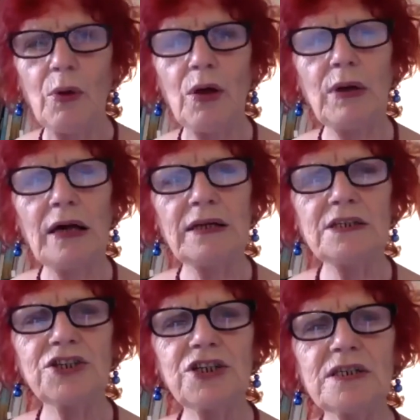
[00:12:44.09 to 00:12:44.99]
And
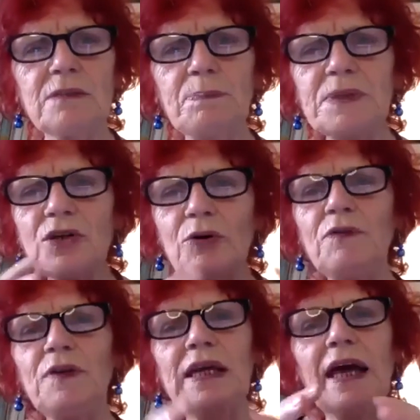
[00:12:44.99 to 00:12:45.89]
it's just the
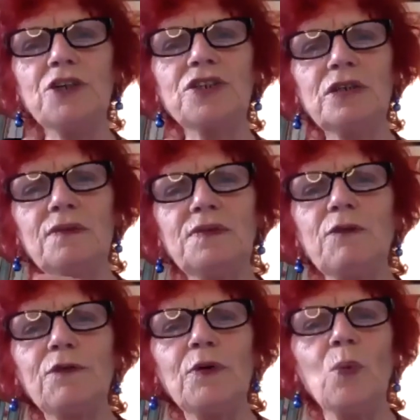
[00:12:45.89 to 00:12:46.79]
personification of
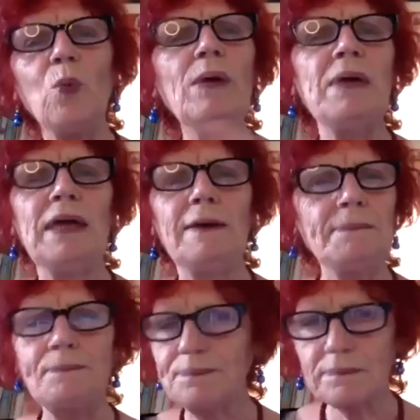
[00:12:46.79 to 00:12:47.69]
different women.
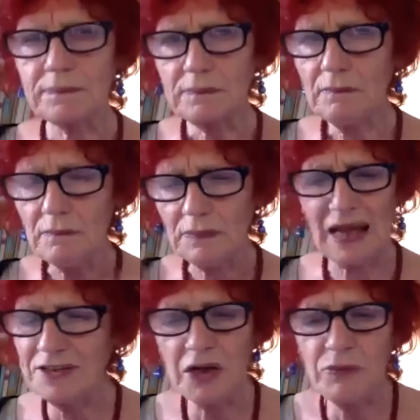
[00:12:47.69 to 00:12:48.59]

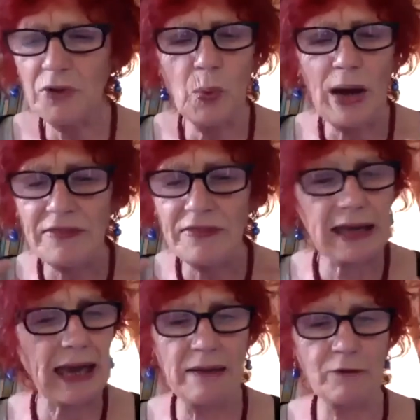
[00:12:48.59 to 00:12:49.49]
I don't know where they
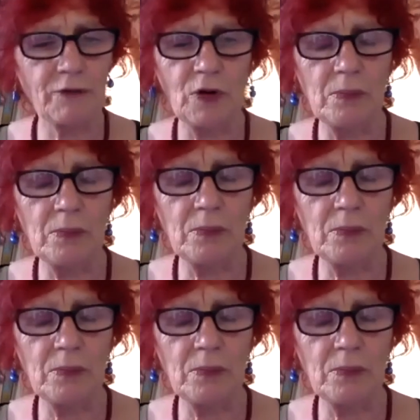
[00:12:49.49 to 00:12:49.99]
came from.